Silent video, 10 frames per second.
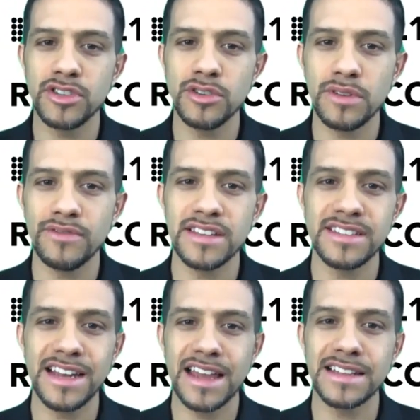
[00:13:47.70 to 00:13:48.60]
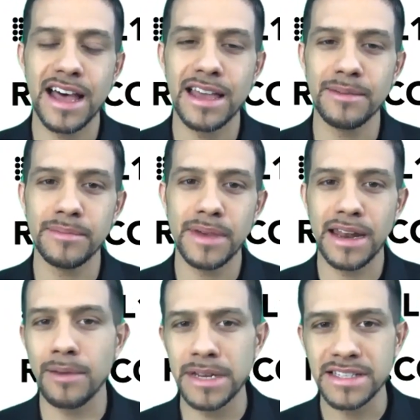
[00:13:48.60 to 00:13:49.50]
invest in at a time, and
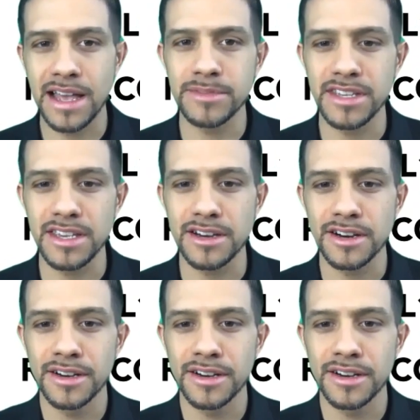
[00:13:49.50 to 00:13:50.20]
how many times a year?